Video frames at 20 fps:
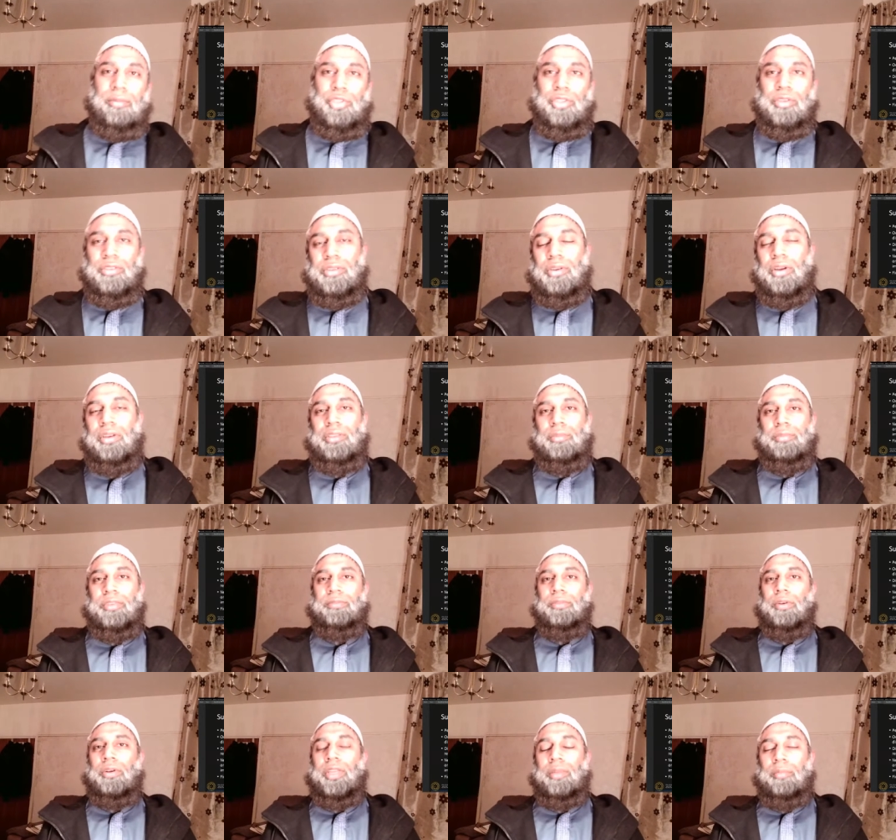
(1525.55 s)
I'm sure scholars
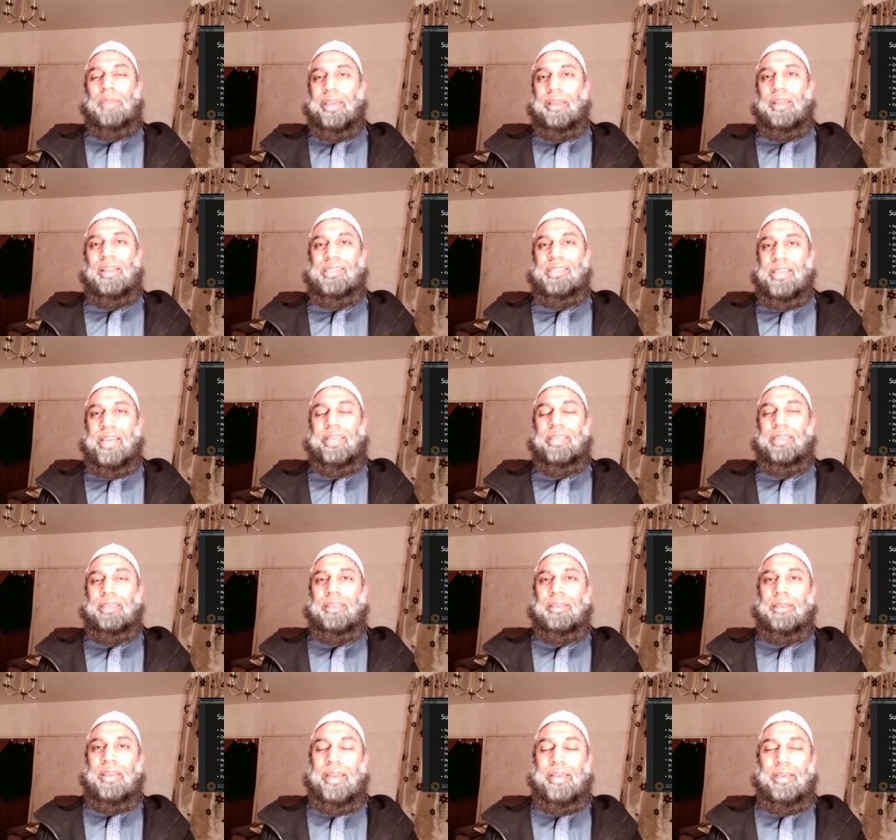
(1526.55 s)
before, like
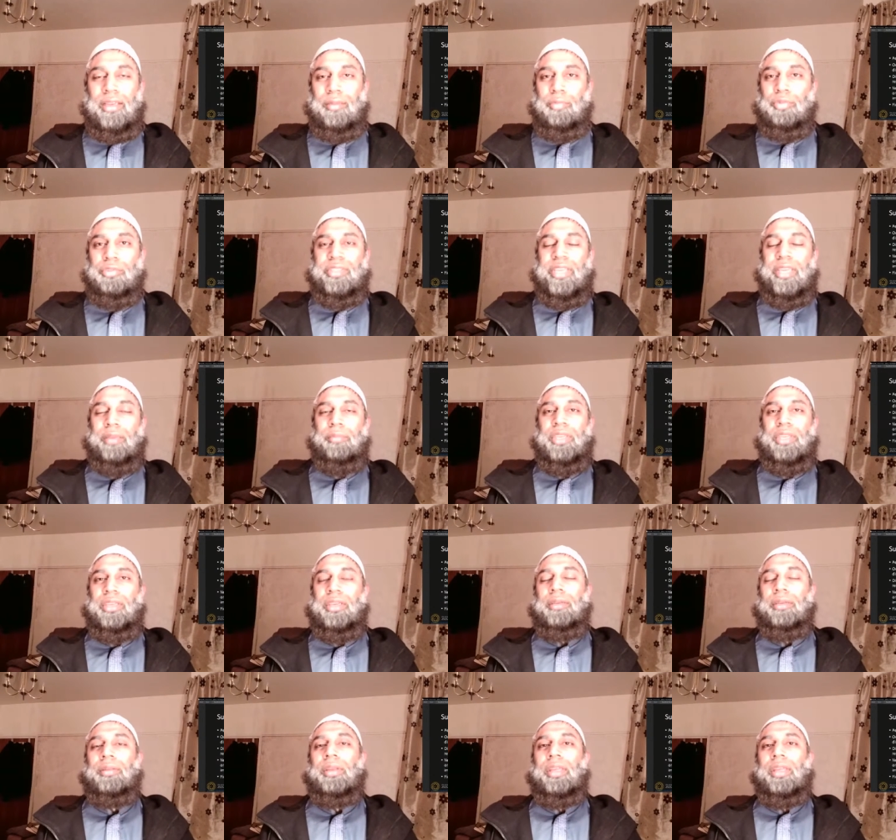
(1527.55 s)
Ghazali and Ibn
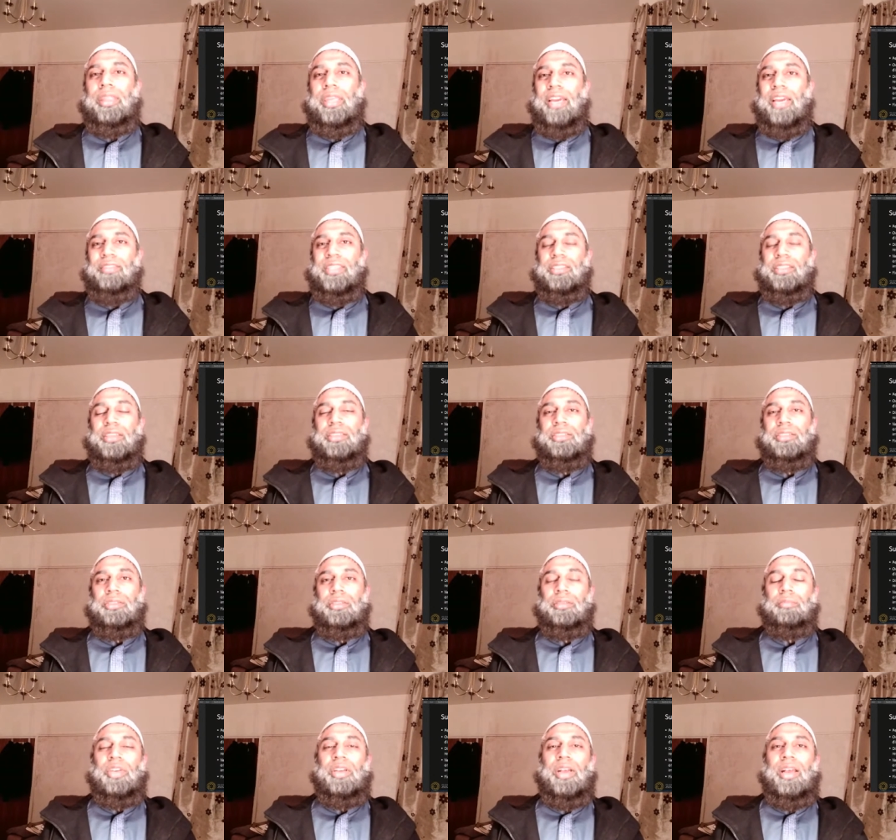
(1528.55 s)
Taymiyyah, they have
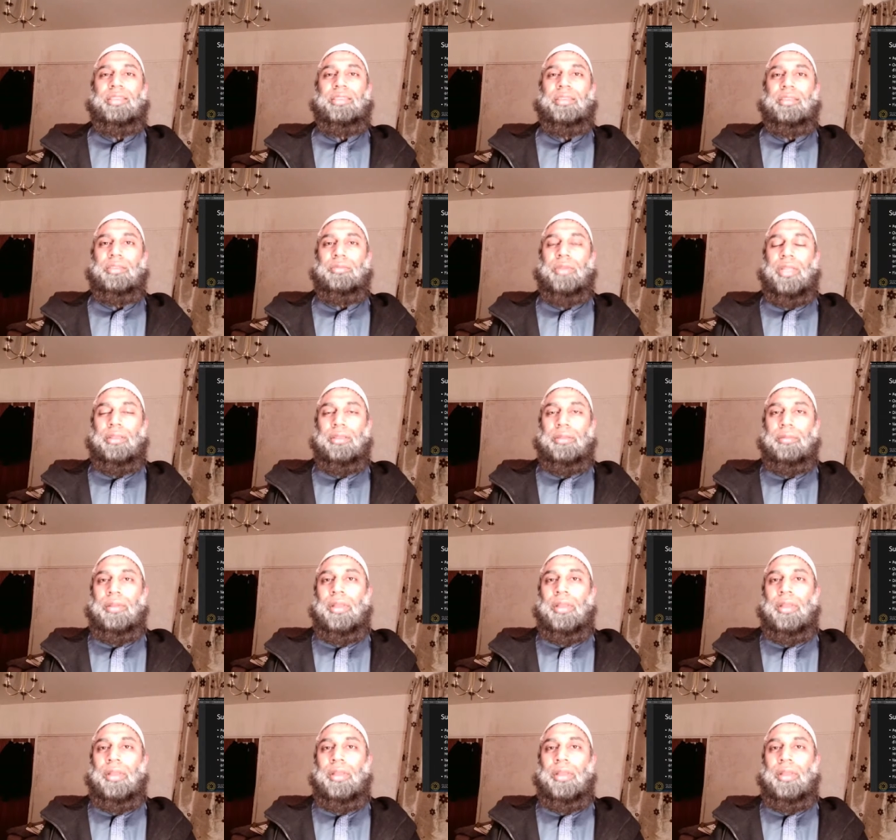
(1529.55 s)
discussions on maqasid as well.